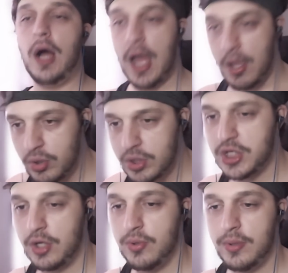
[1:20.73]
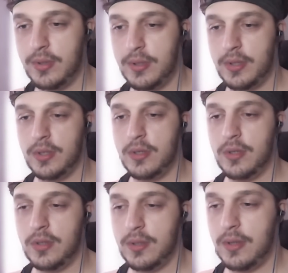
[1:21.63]
I also
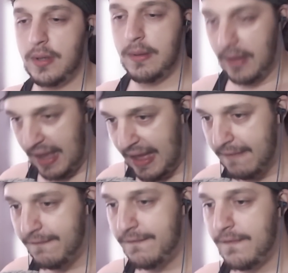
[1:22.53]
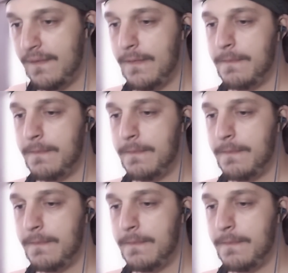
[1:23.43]
have